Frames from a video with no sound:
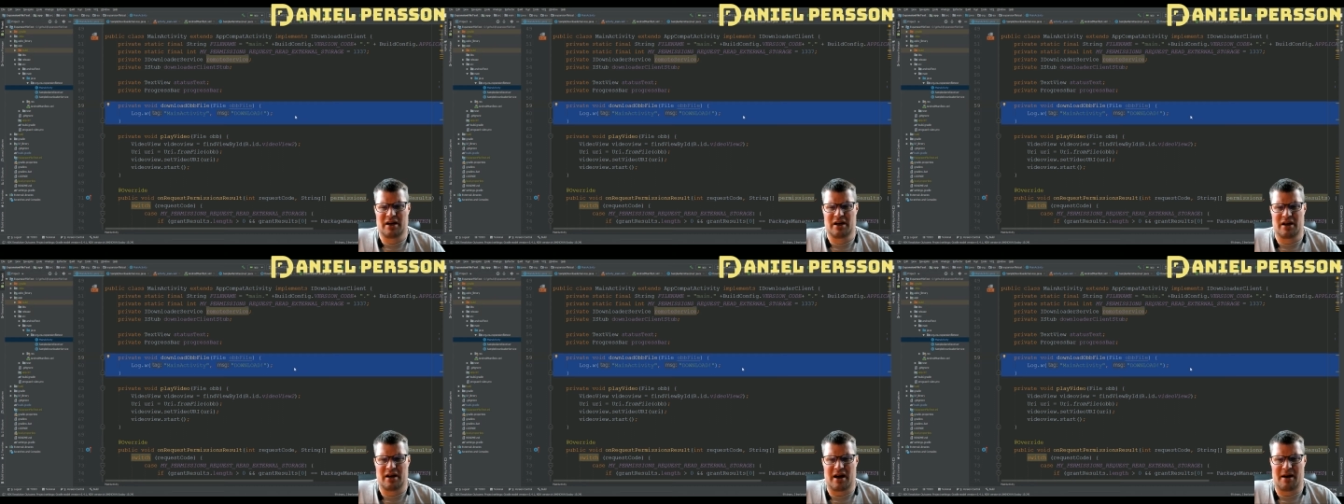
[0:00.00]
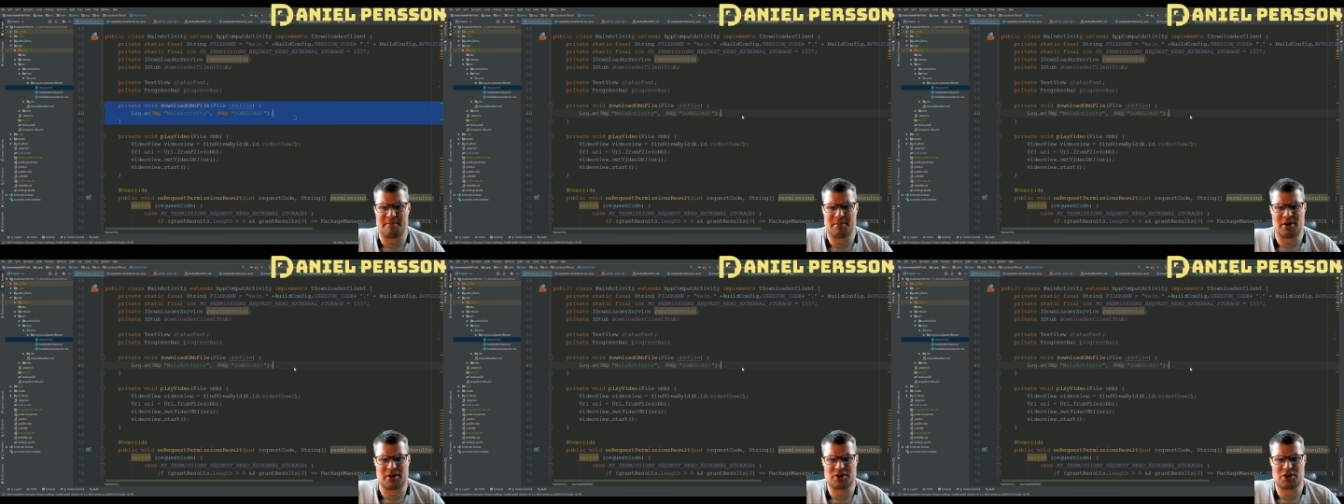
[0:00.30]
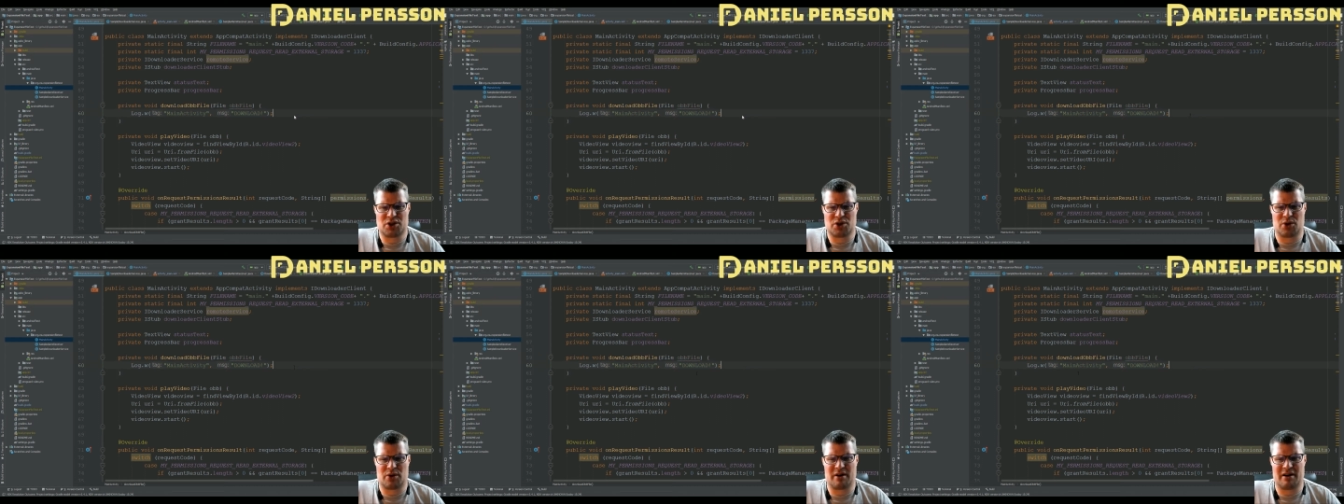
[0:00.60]
I'm not
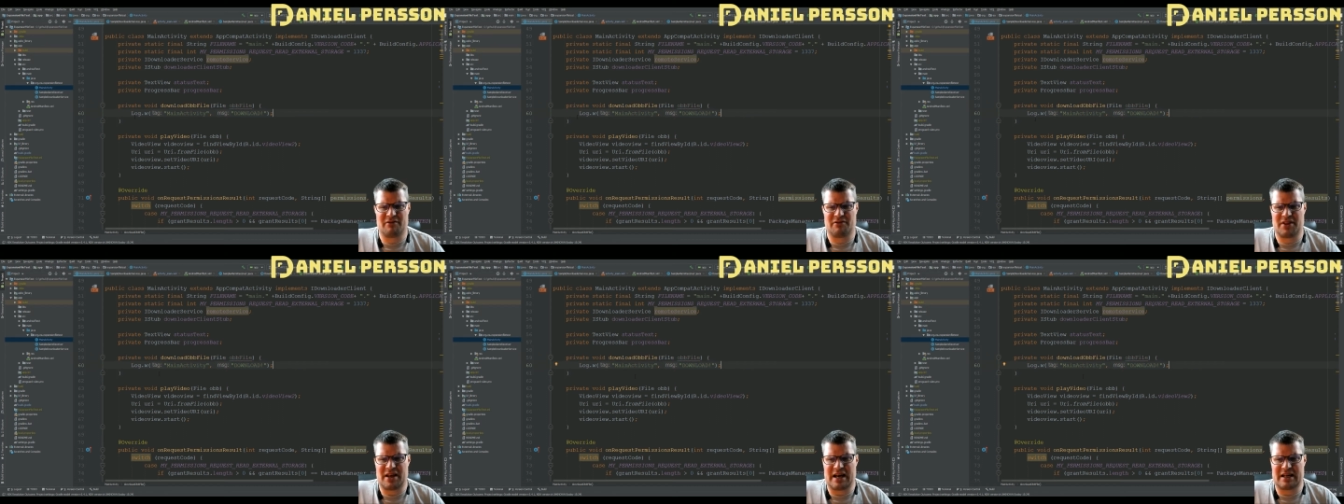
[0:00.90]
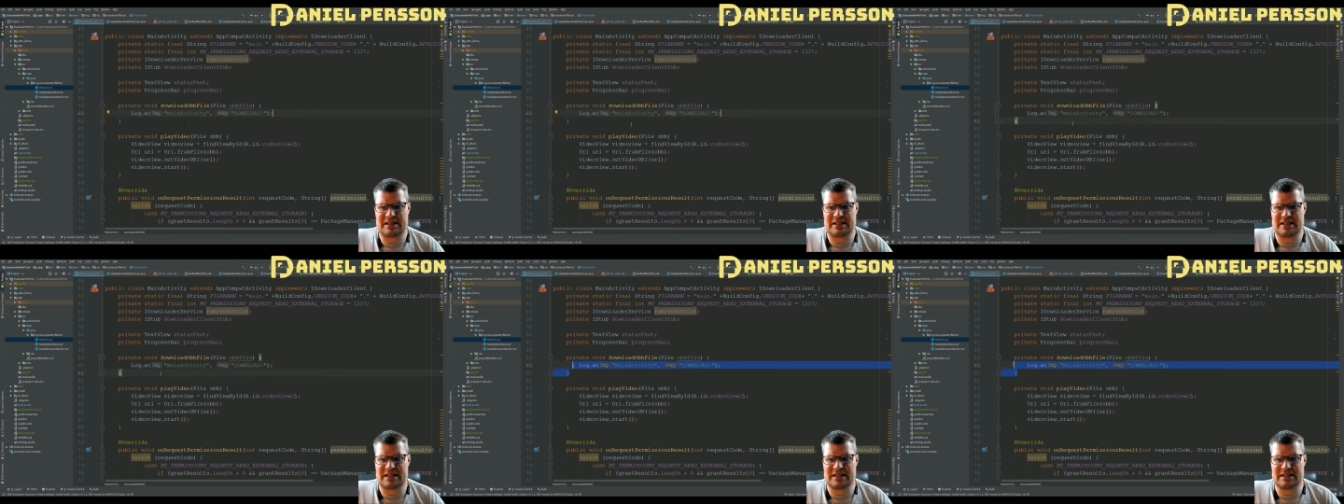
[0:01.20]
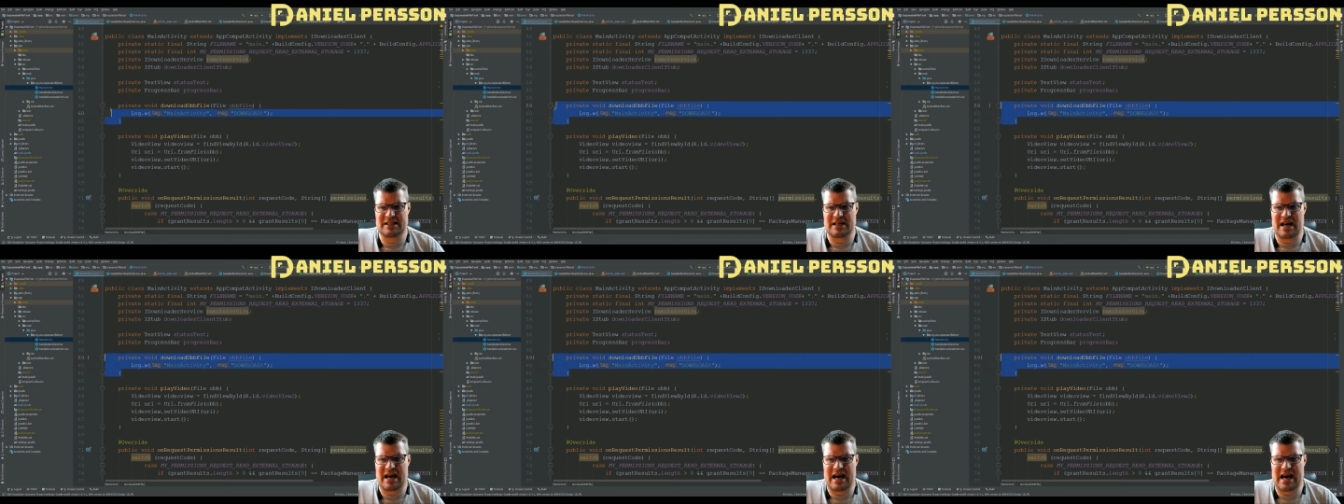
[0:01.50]
sure if that
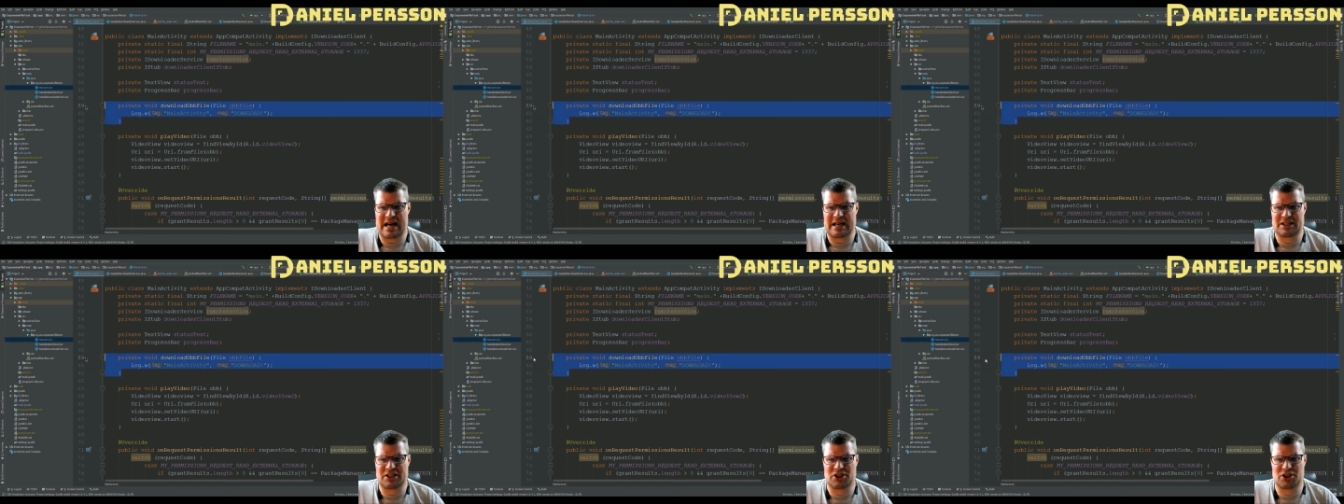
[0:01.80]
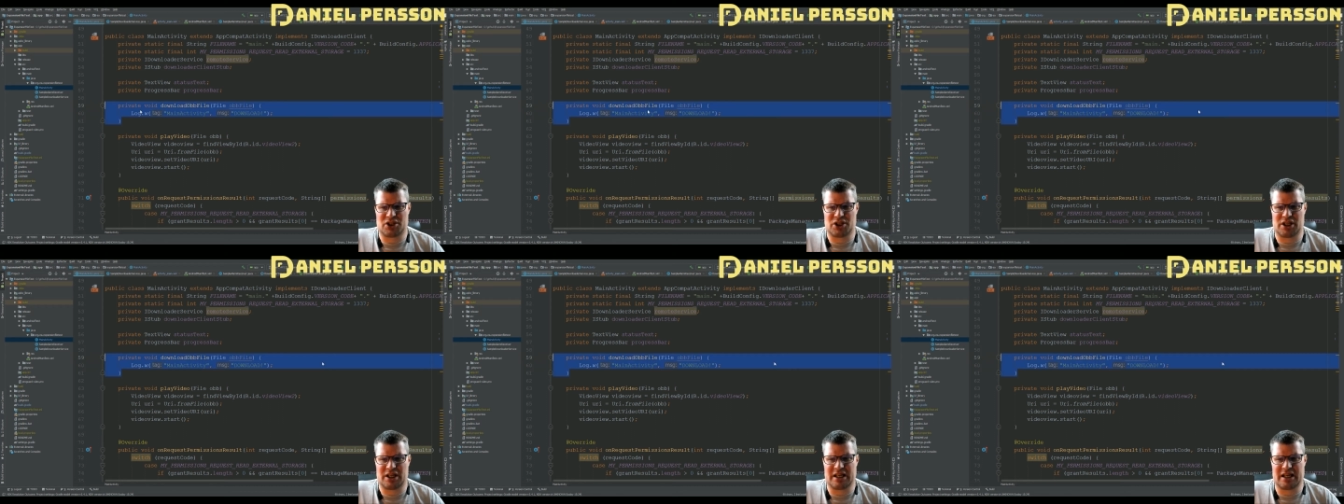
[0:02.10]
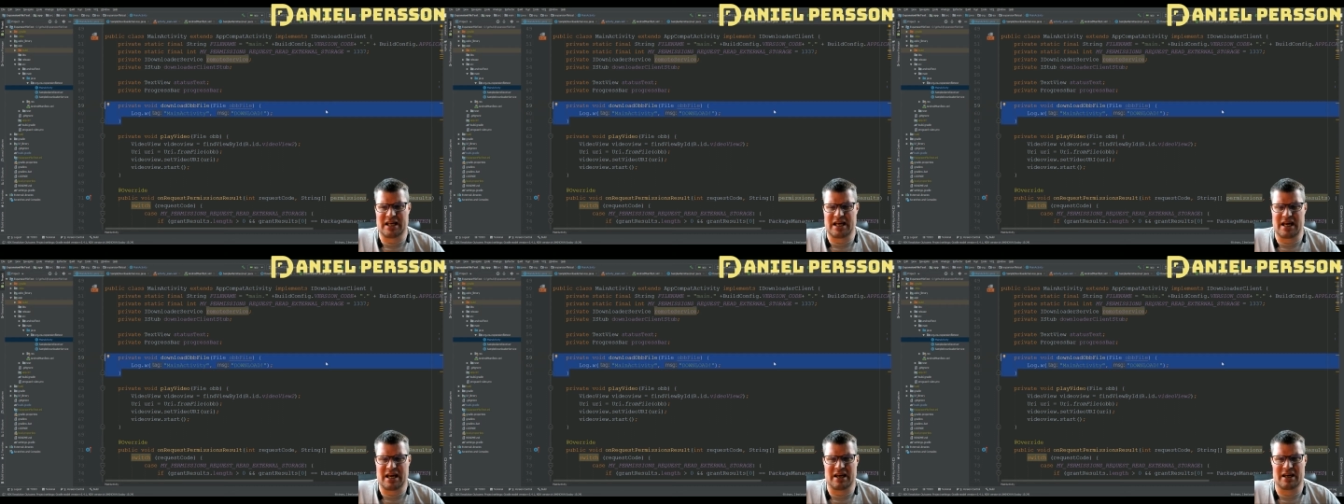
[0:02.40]
is
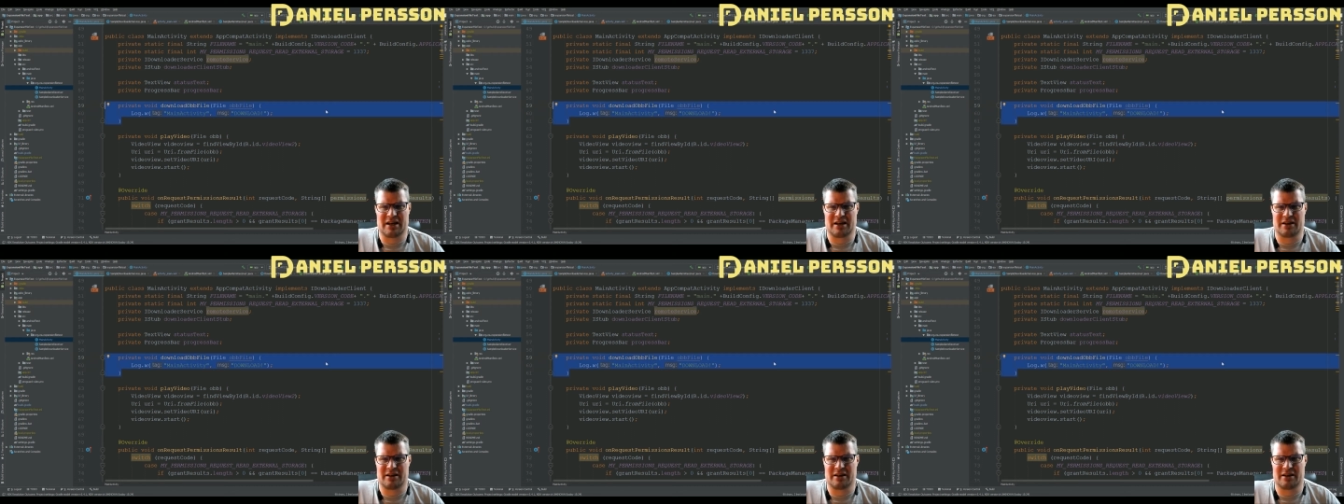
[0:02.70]
actually